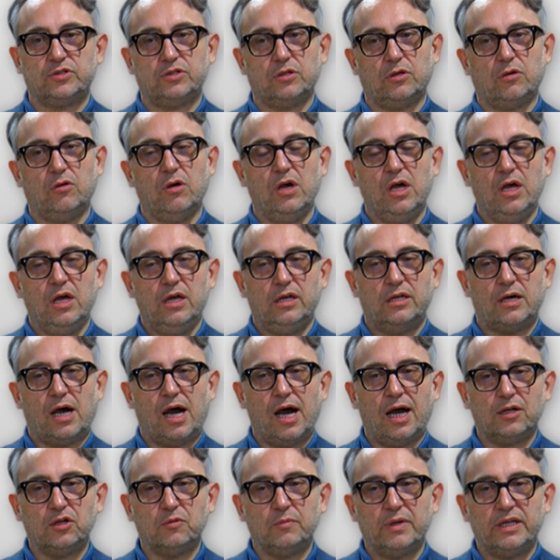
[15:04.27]
So the
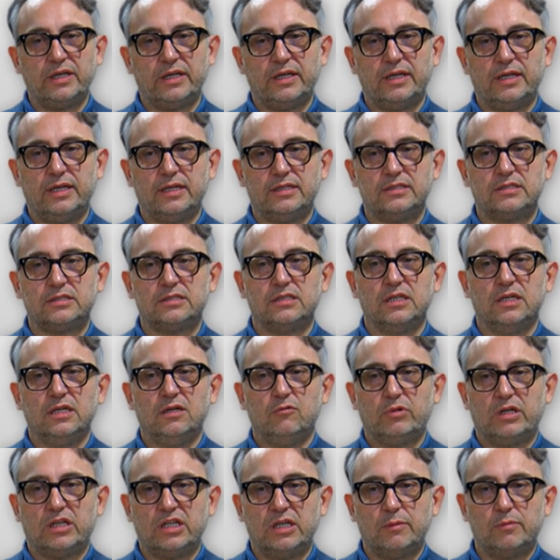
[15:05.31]
argument is,
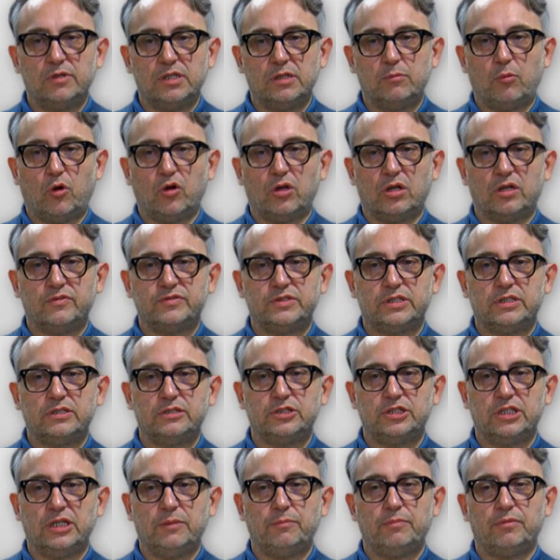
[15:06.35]
with liberal model of
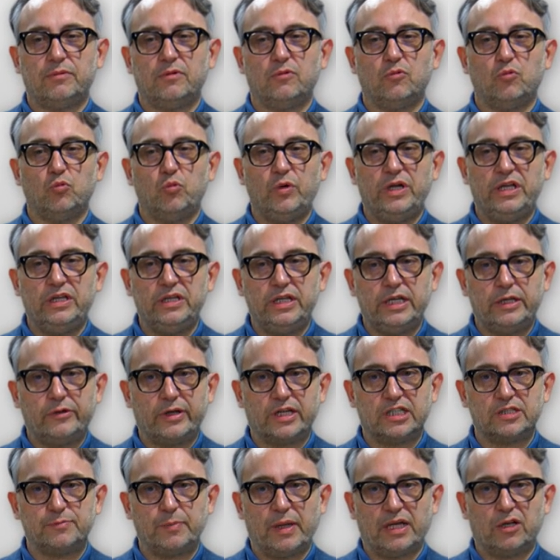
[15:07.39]
citizenship, we need to
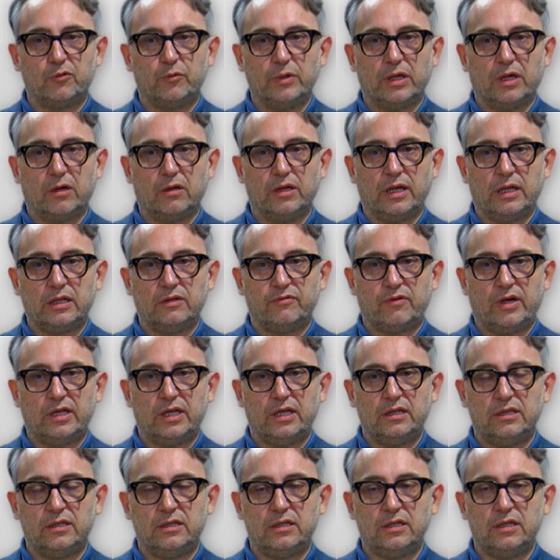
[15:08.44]
expect collective
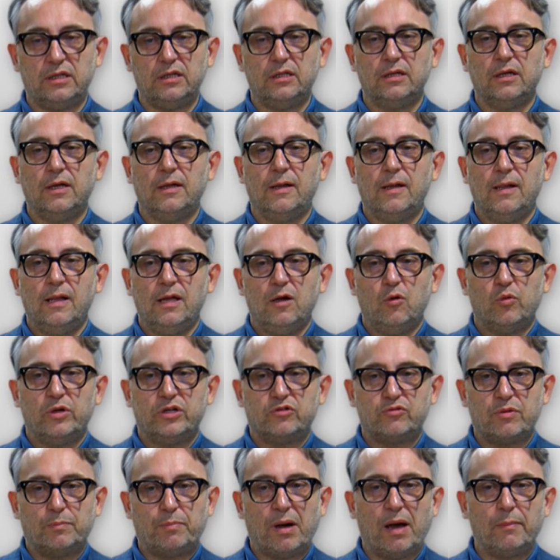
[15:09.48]
identity.
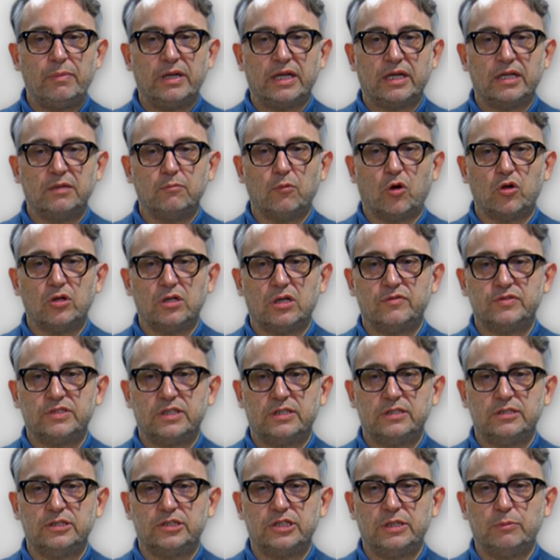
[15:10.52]
With republican model of
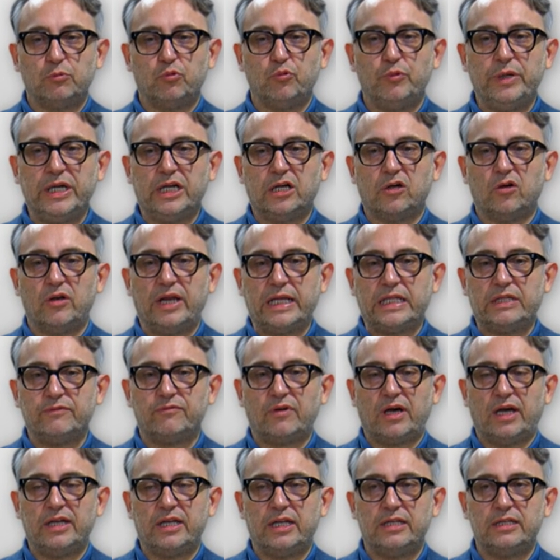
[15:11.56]
citizenship, weak
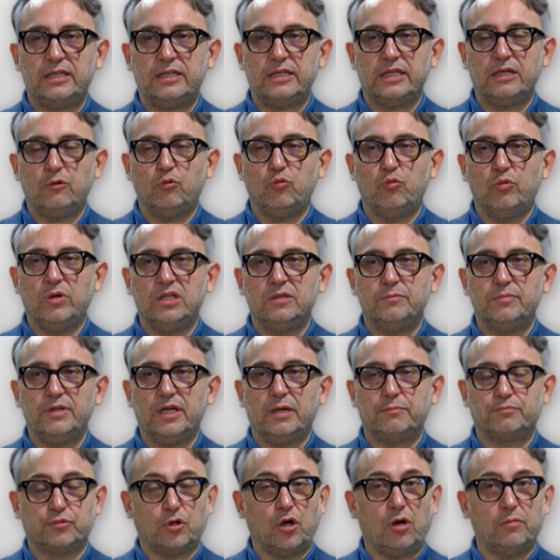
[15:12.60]
collective identity will be
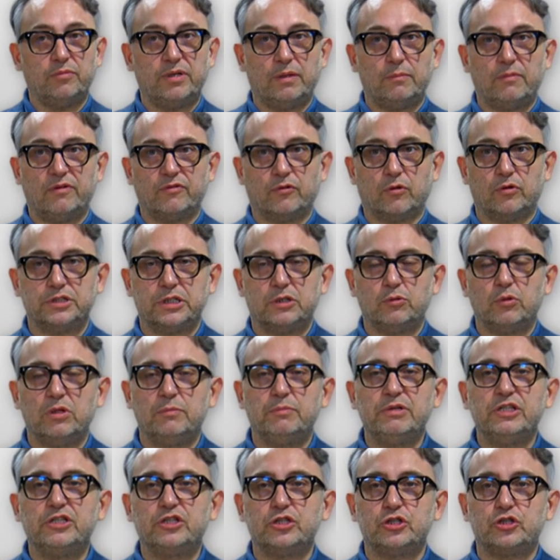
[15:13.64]
a problem, of course. It will
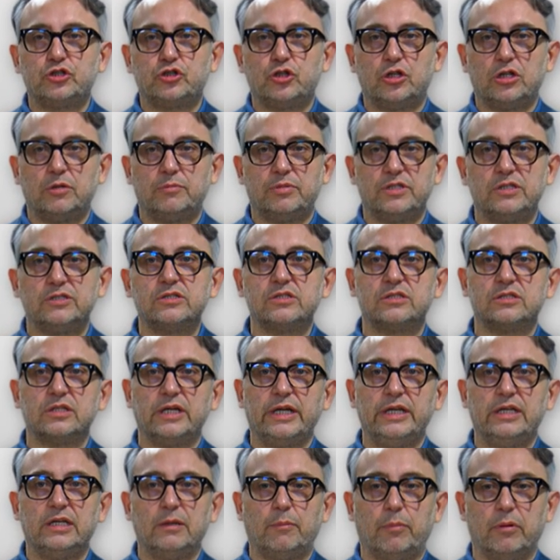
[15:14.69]
be disturbance
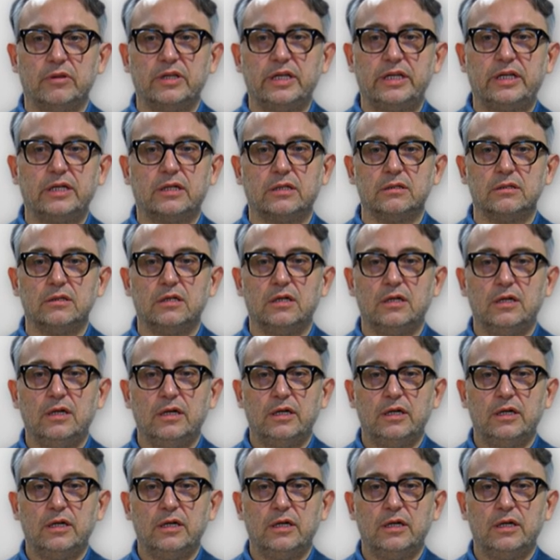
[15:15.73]
in the political.